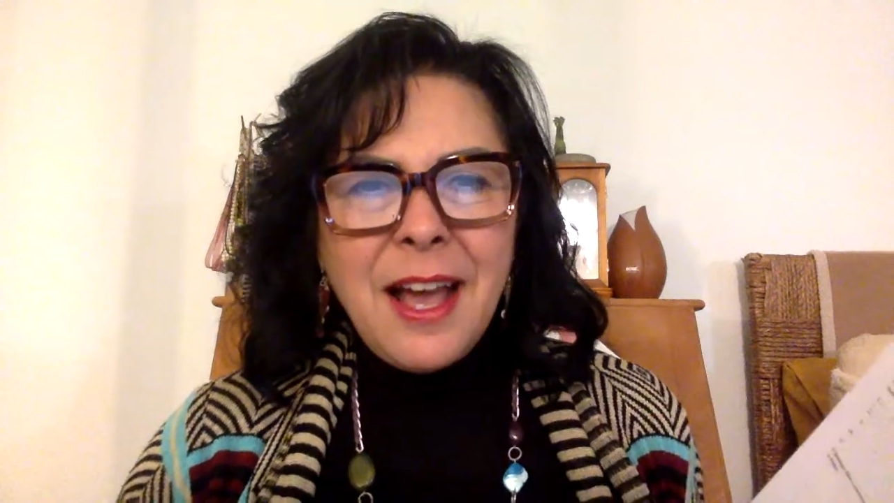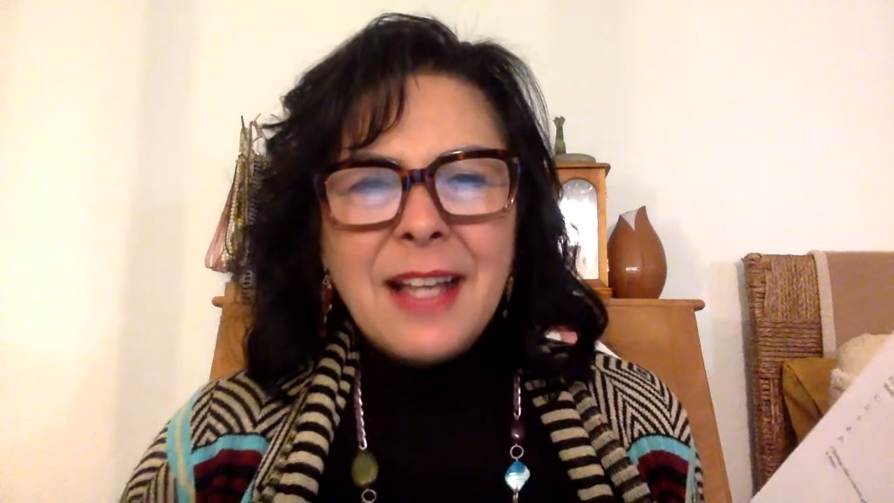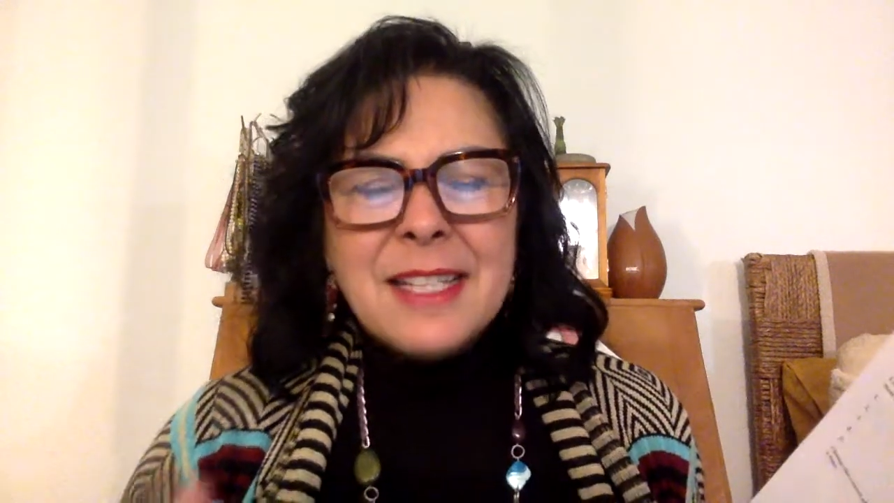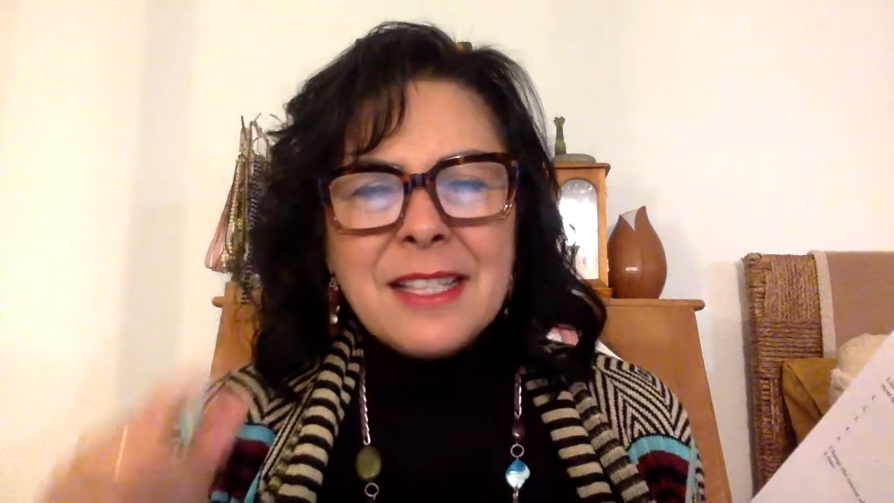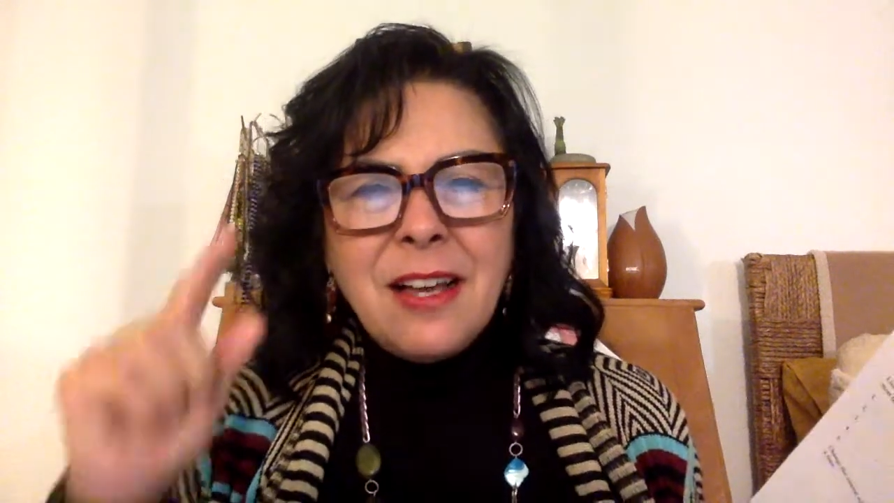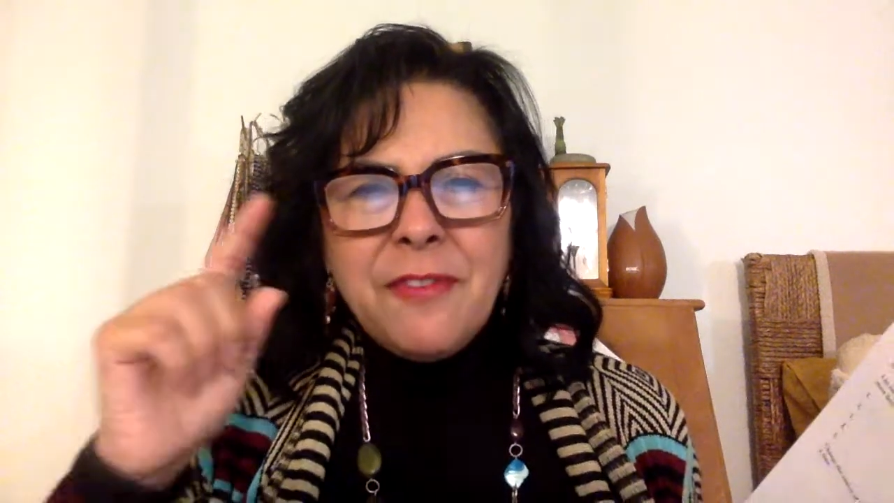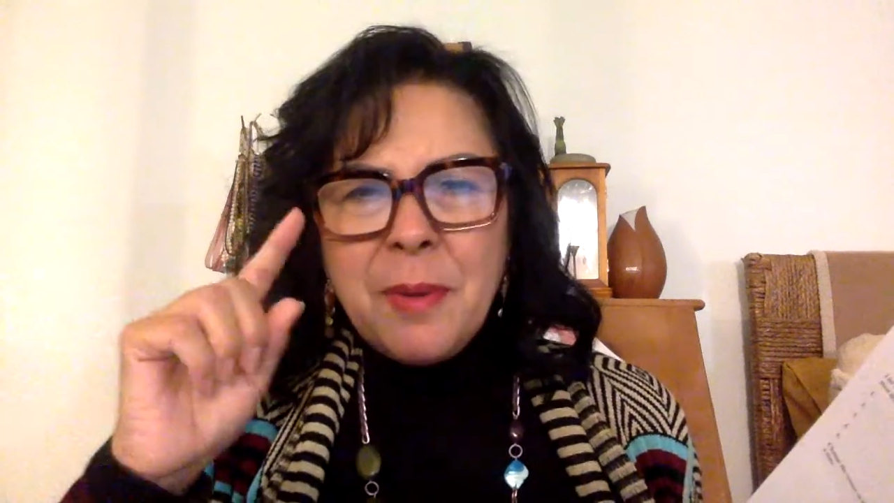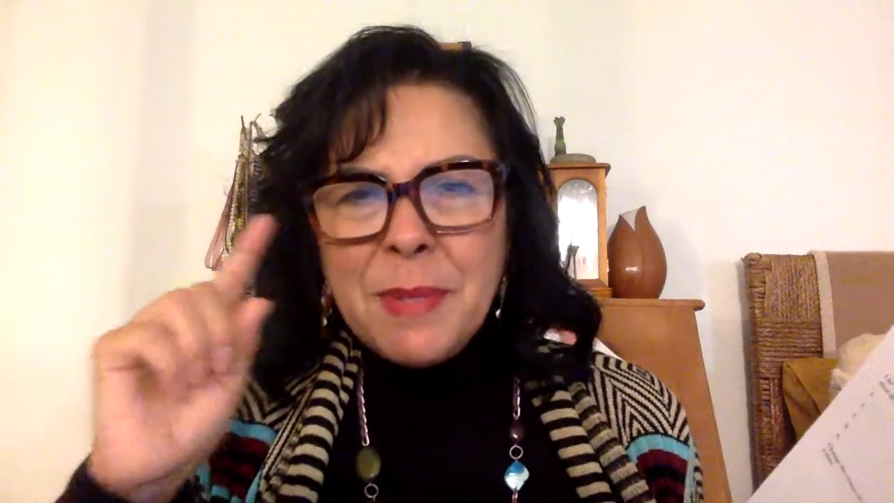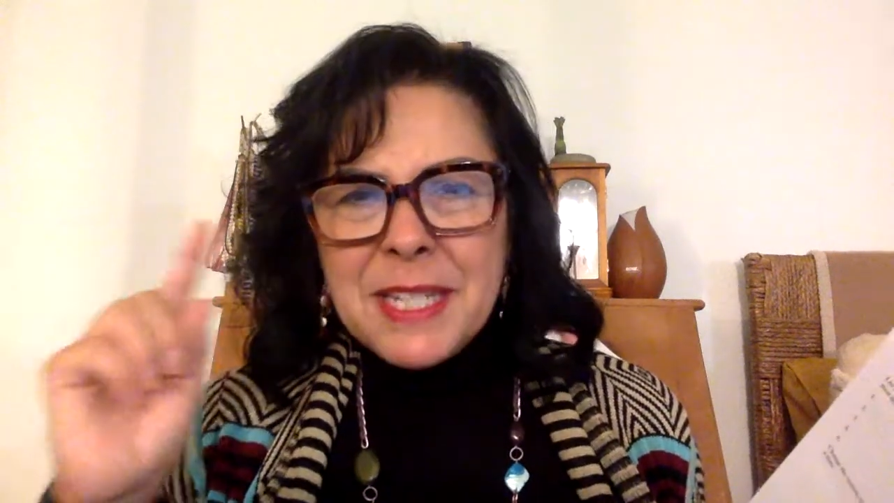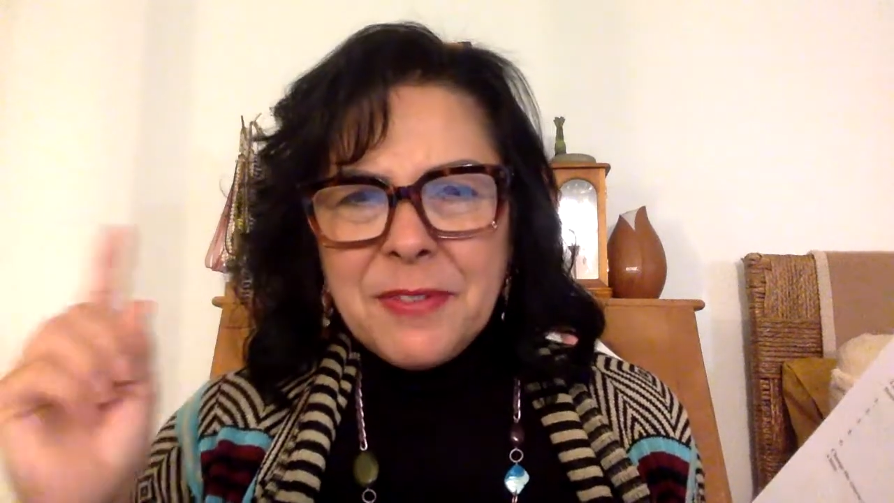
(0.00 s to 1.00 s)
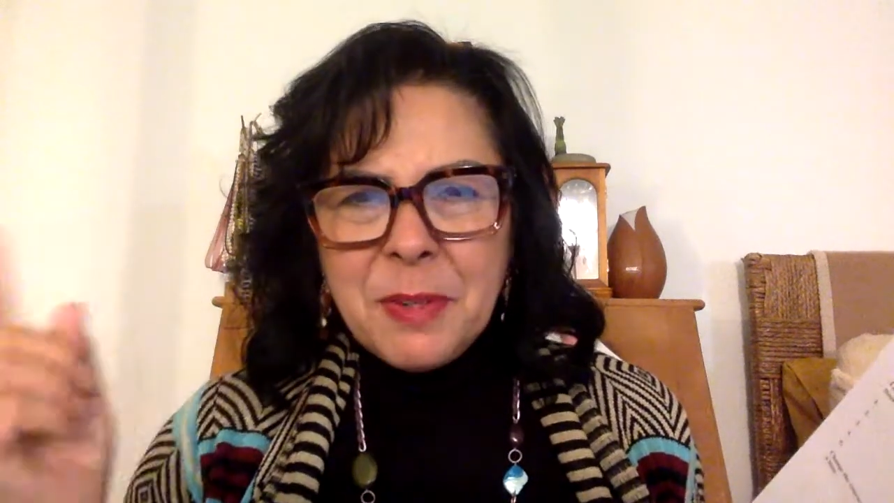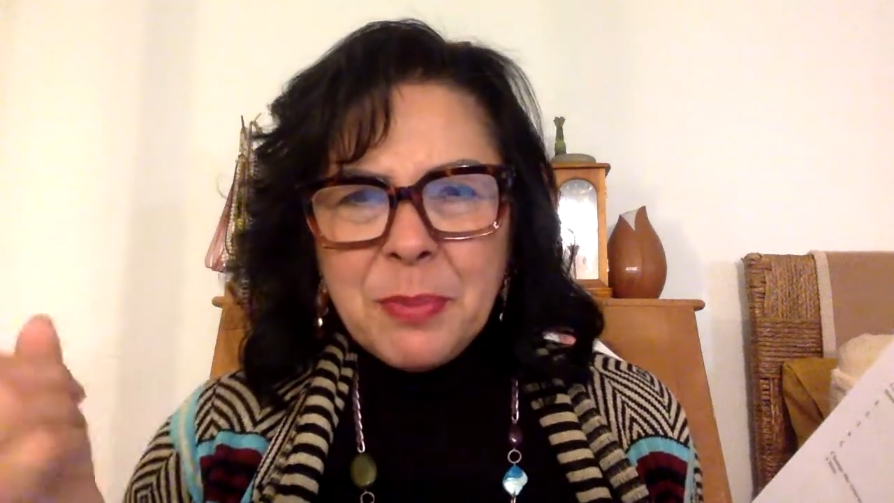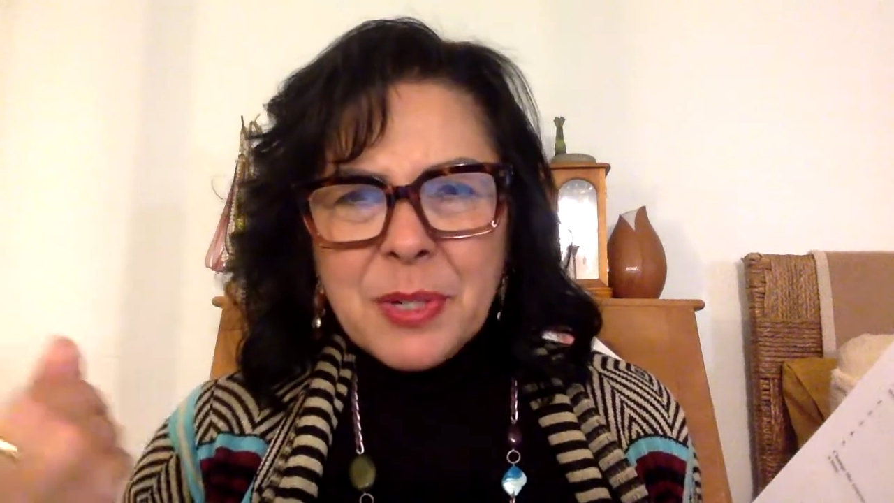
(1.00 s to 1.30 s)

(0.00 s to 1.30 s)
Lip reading: I saw from a different